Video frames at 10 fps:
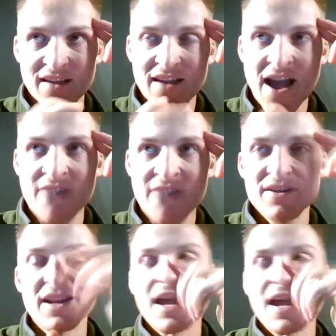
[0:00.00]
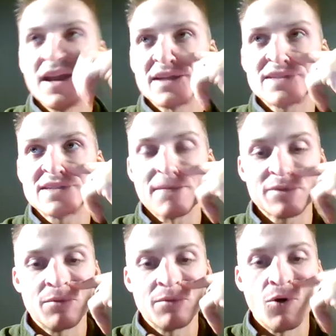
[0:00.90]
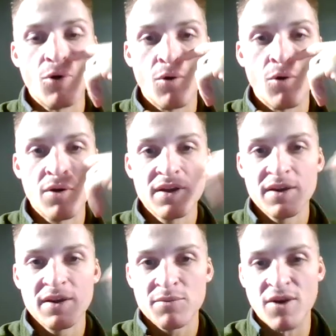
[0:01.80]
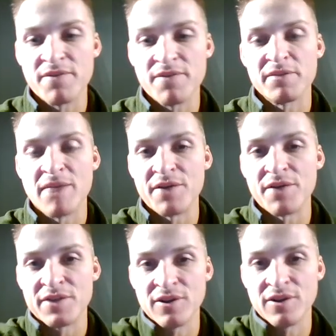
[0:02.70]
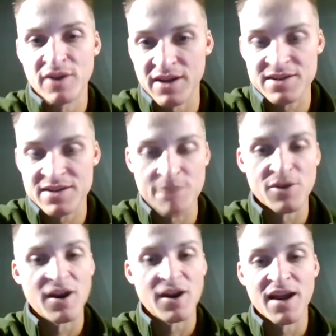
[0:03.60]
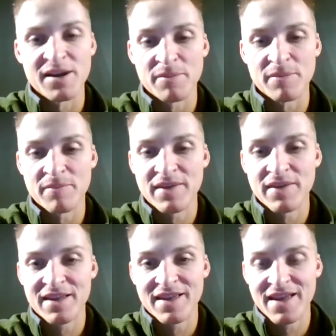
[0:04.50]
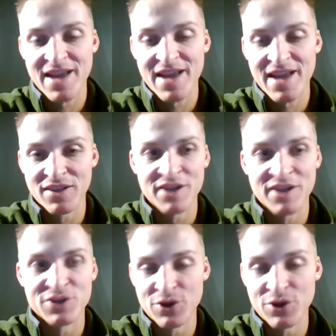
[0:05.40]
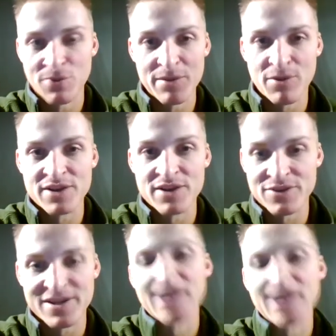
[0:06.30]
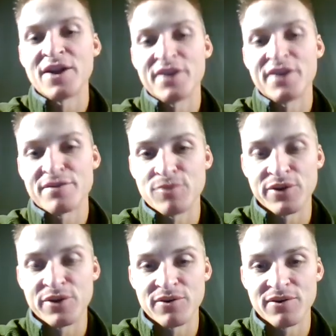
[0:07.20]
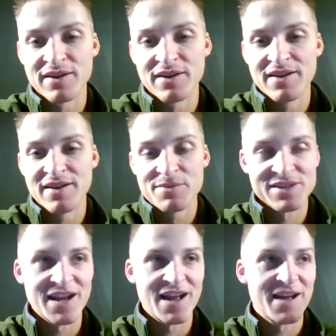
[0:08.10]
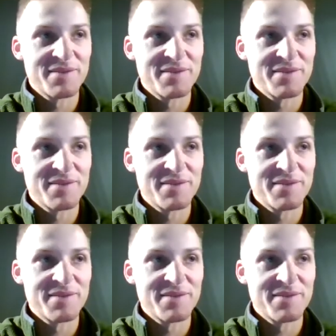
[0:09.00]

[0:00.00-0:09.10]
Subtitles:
having an acceptable profit amount that you're going to accept on an item, and letting your repricer take care of that for you. Because